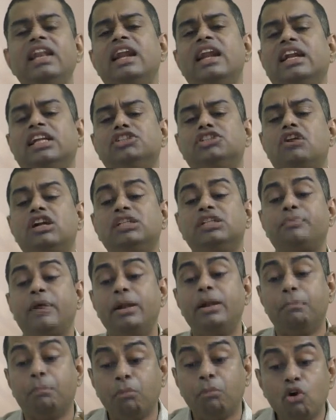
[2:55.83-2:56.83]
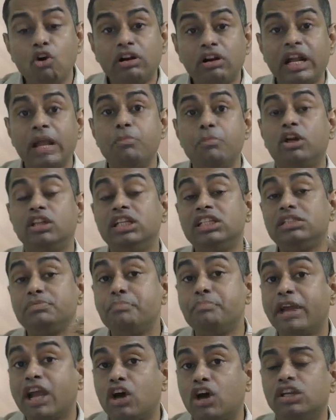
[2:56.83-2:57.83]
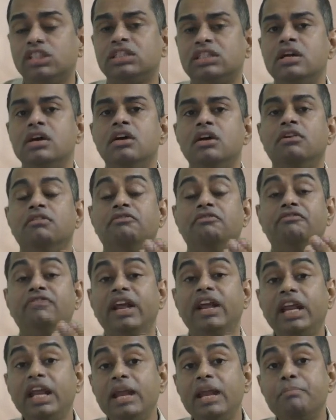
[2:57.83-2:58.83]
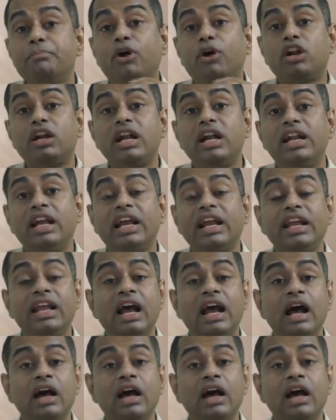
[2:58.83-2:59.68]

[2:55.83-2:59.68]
Let us not spend more time on this because very important area